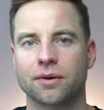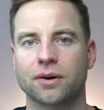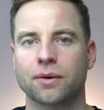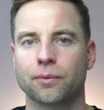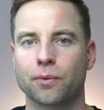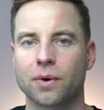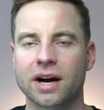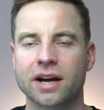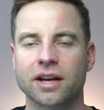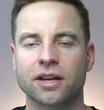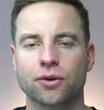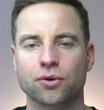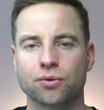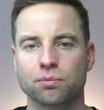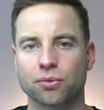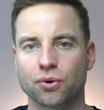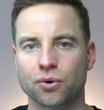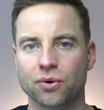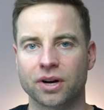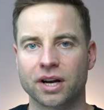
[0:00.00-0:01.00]
why your
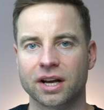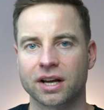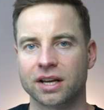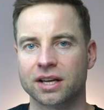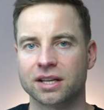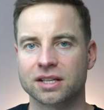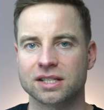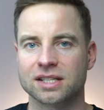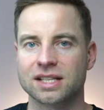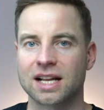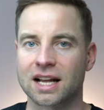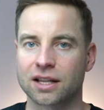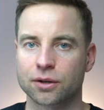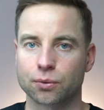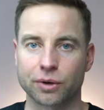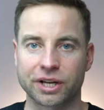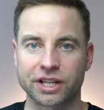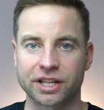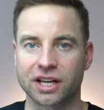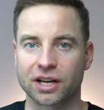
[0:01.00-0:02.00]
book is not
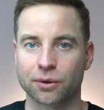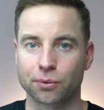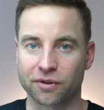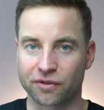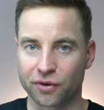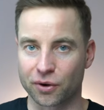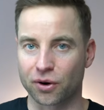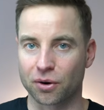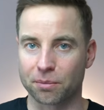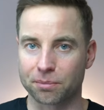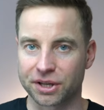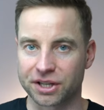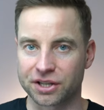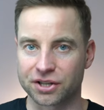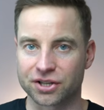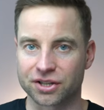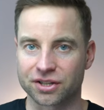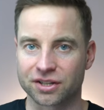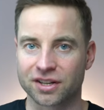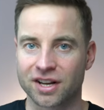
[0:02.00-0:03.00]
winning with your
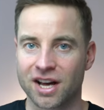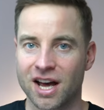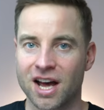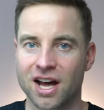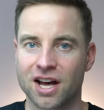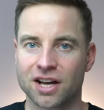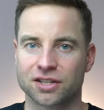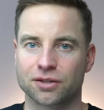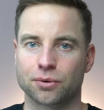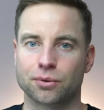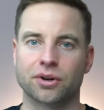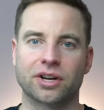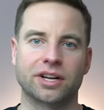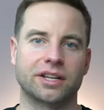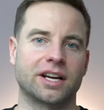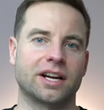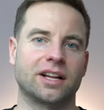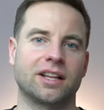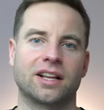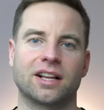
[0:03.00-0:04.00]
competition. So you
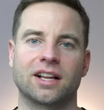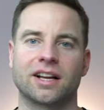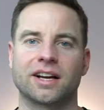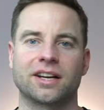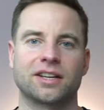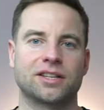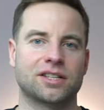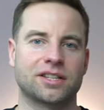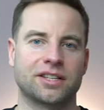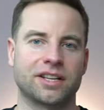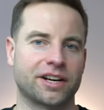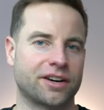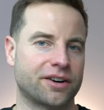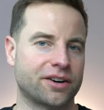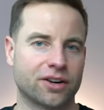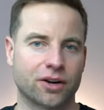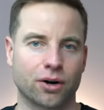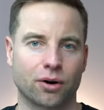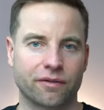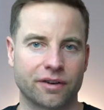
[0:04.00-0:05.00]
can analyze their
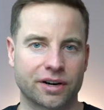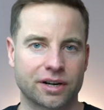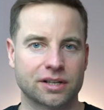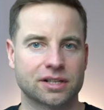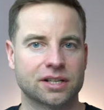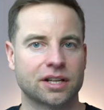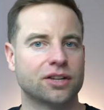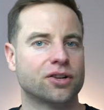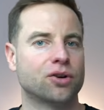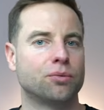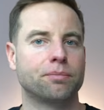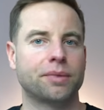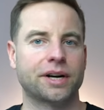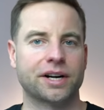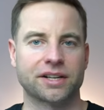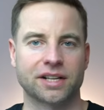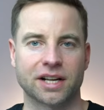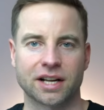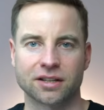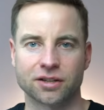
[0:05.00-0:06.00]
covers and
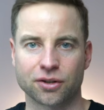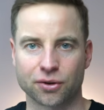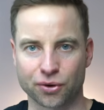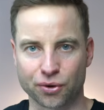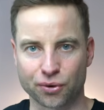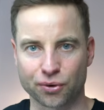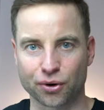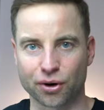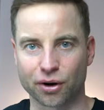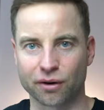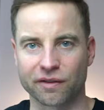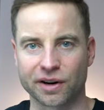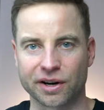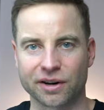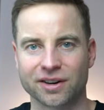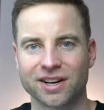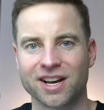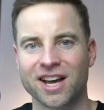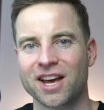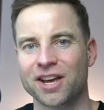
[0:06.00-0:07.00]
compare that to your
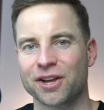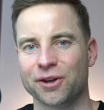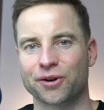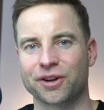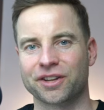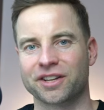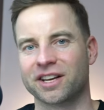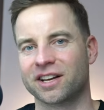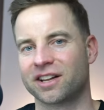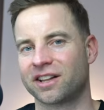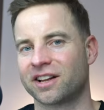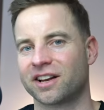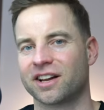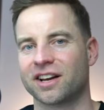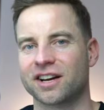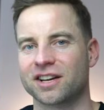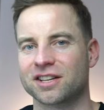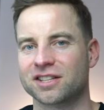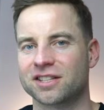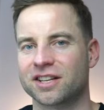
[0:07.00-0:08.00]
cover. You can
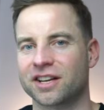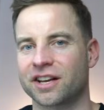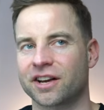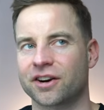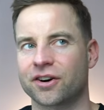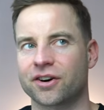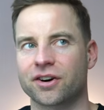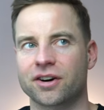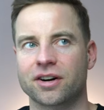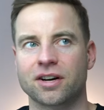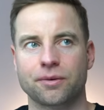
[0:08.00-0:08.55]
analyze their